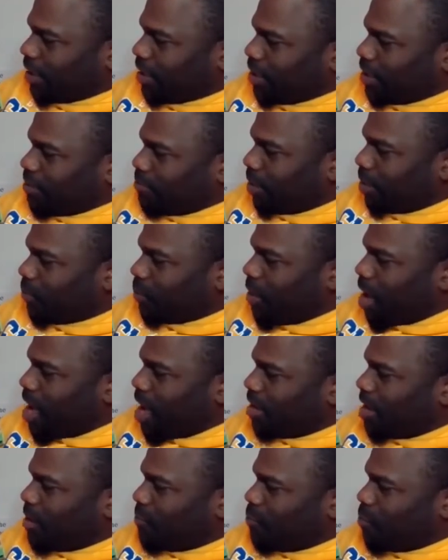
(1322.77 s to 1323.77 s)
But
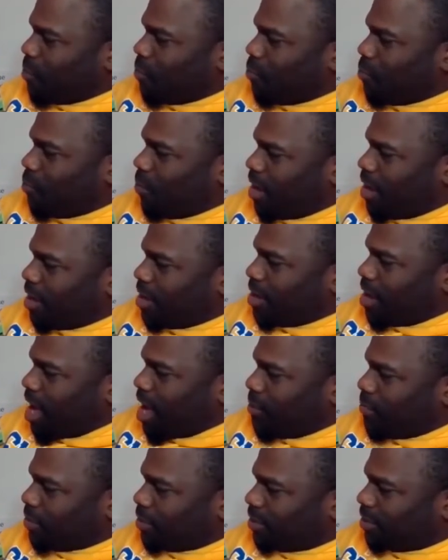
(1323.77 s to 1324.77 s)
while I won't win, I
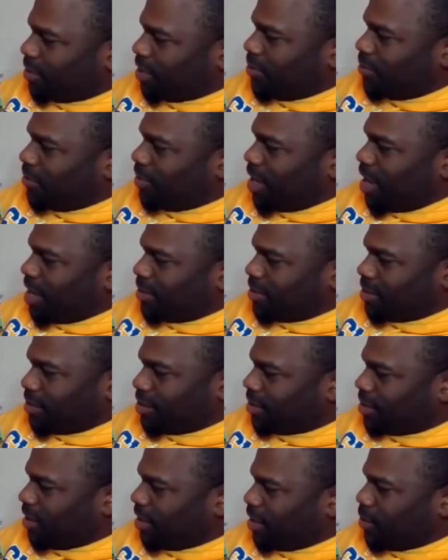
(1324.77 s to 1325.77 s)
would still like to
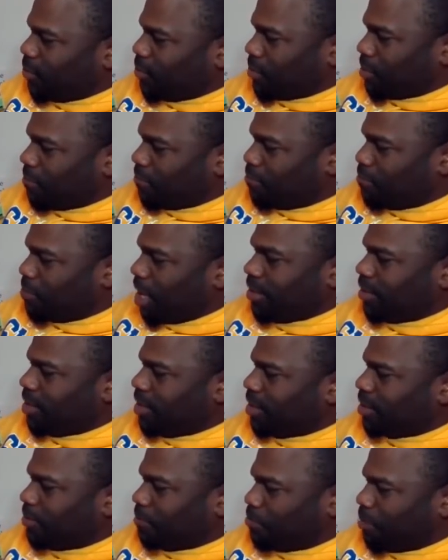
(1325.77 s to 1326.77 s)
see who the
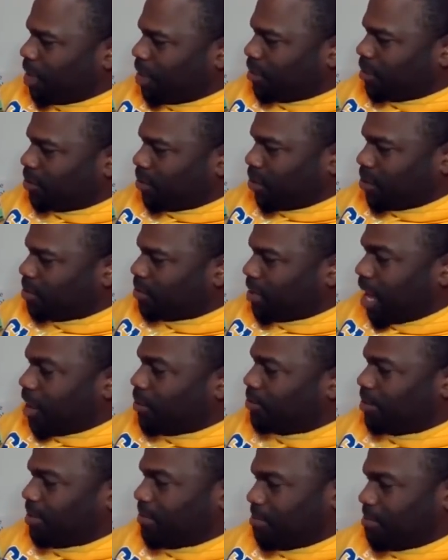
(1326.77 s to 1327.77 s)
bugliest bug turns out
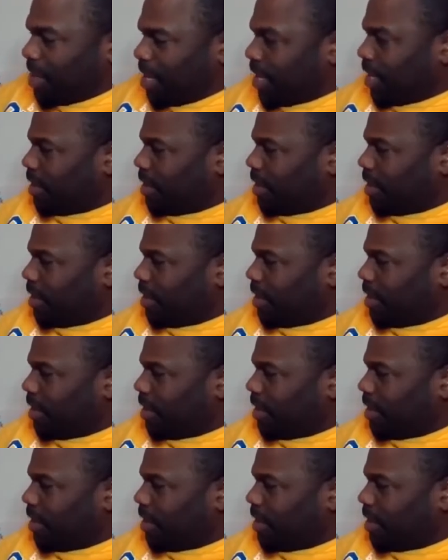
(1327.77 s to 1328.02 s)
to be.